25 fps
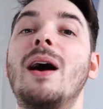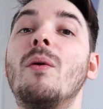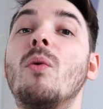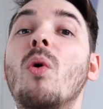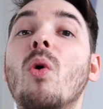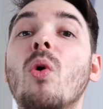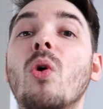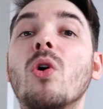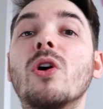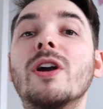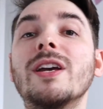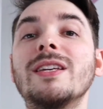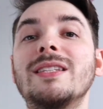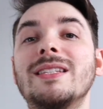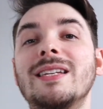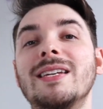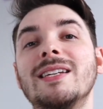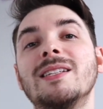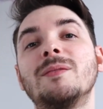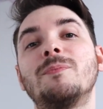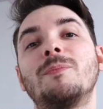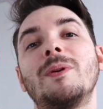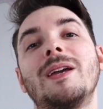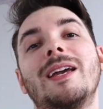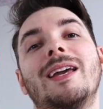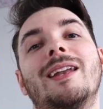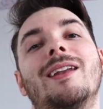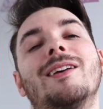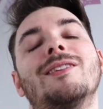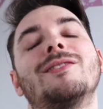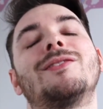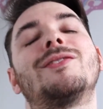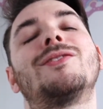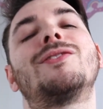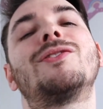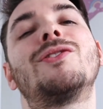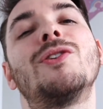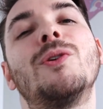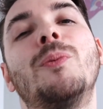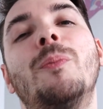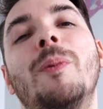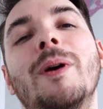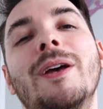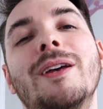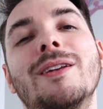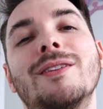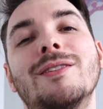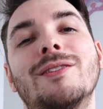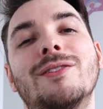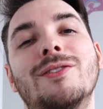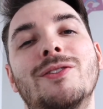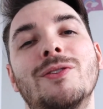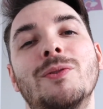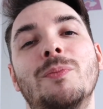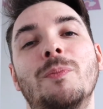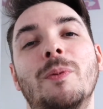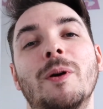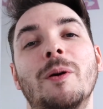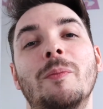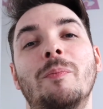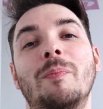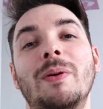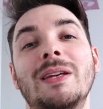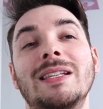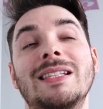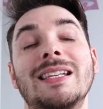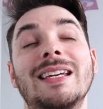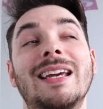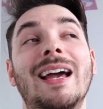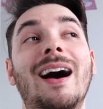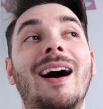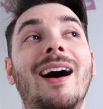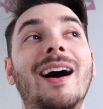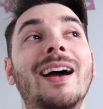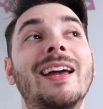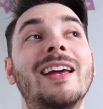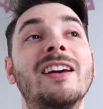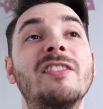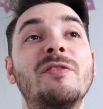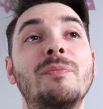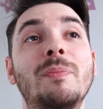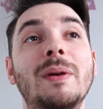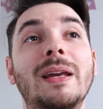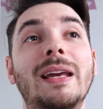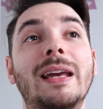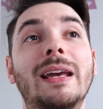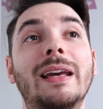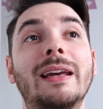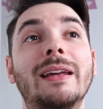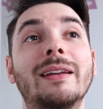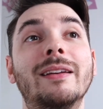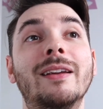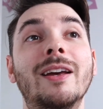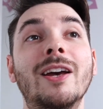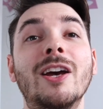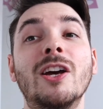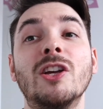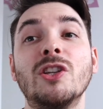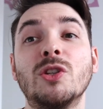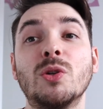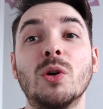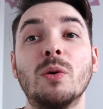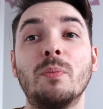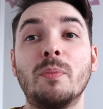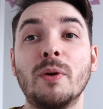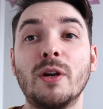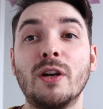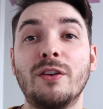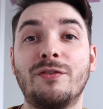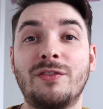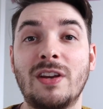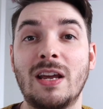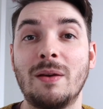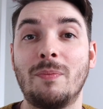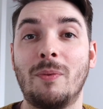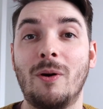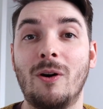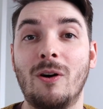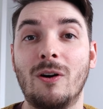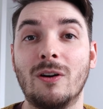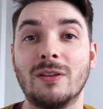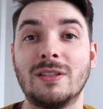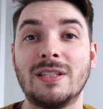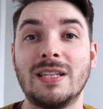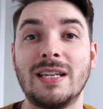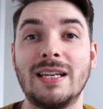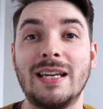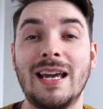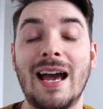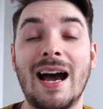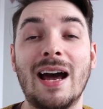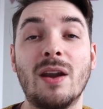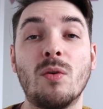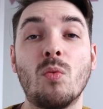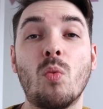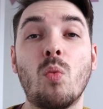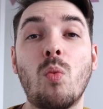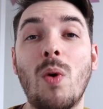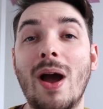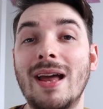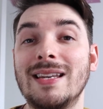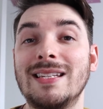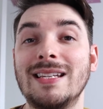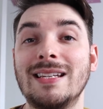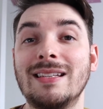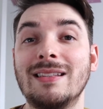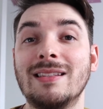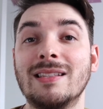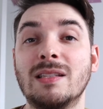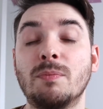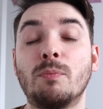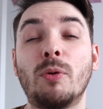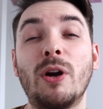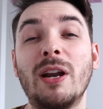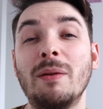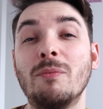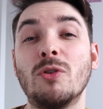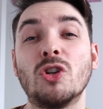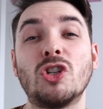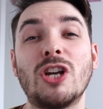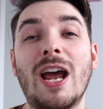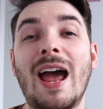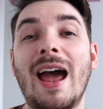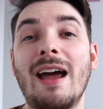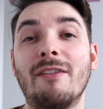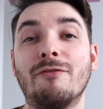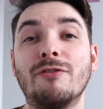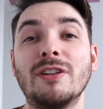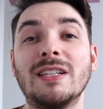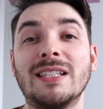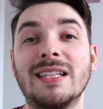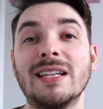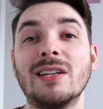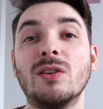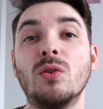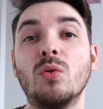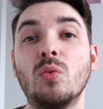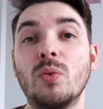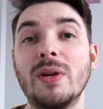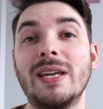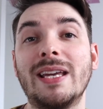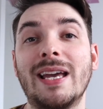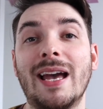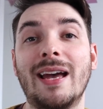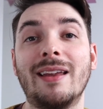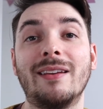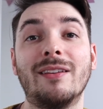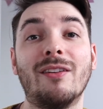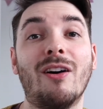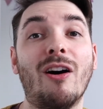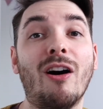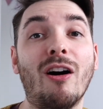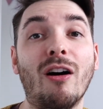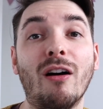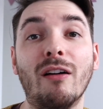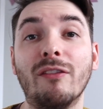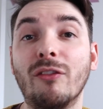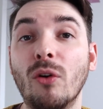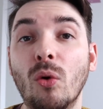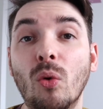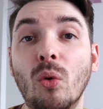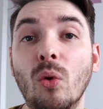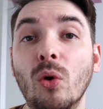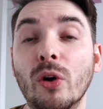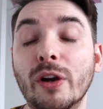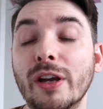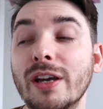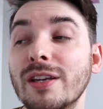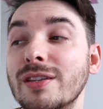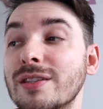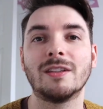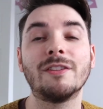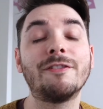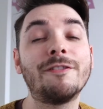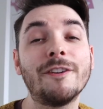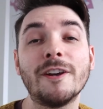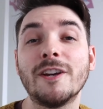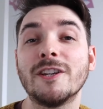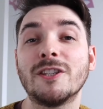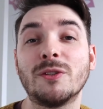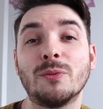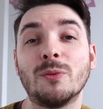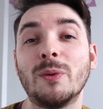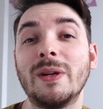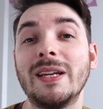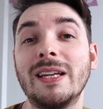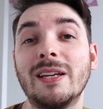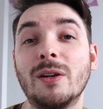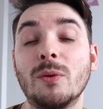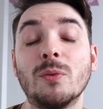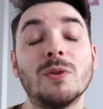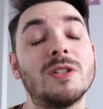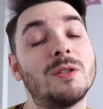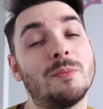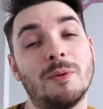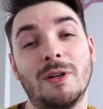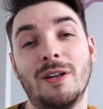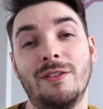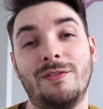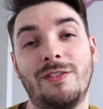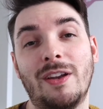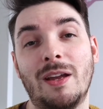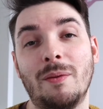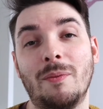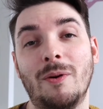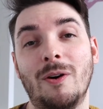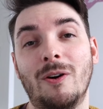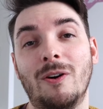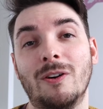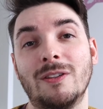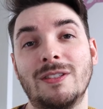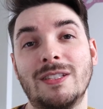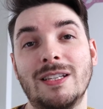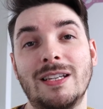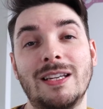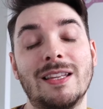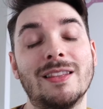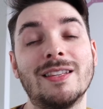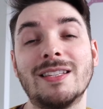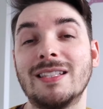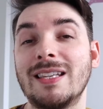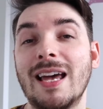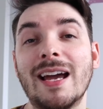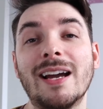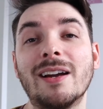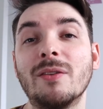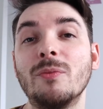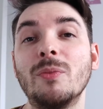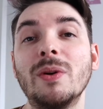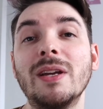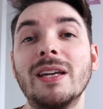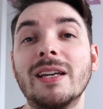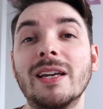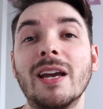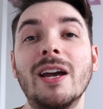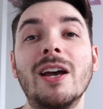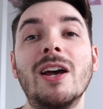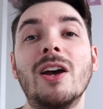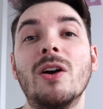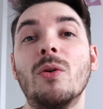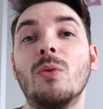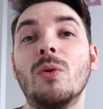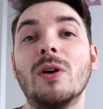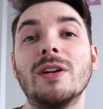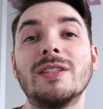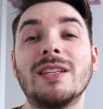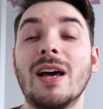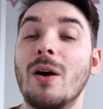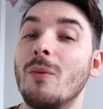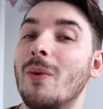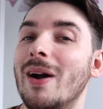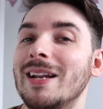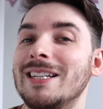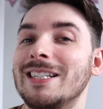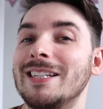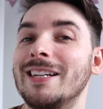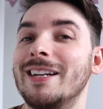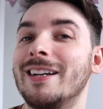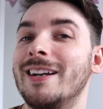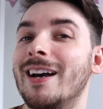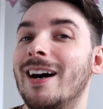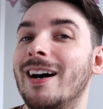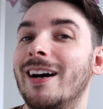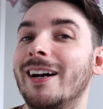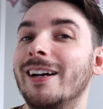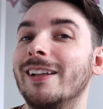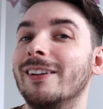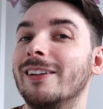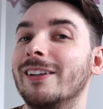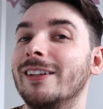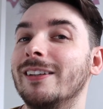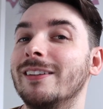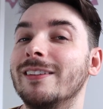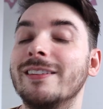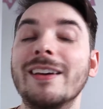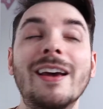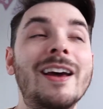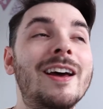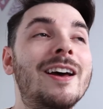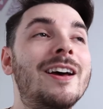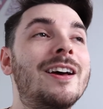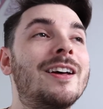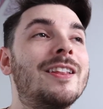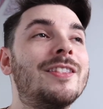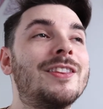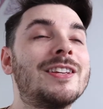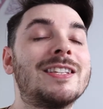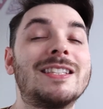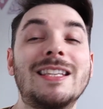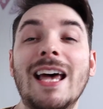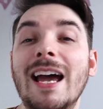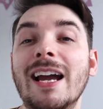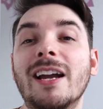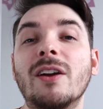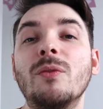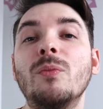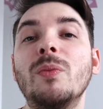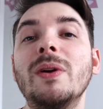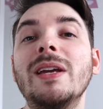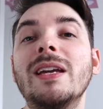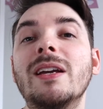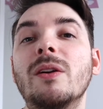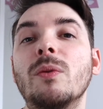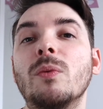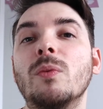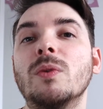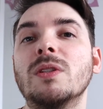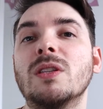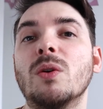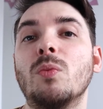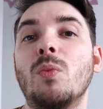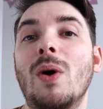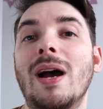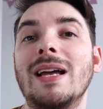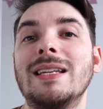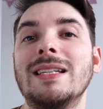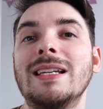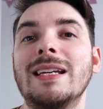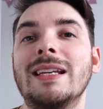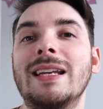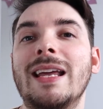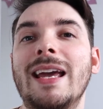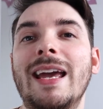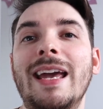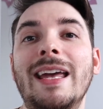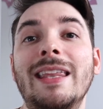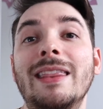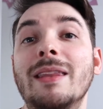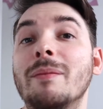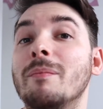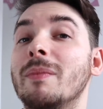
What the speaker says: August has been super busy. I have been to a birthday party and weddings pretty much every single weekend of August. The first week was a birthday party, the second week was a wedding in Ireland, the second week was a wedding in the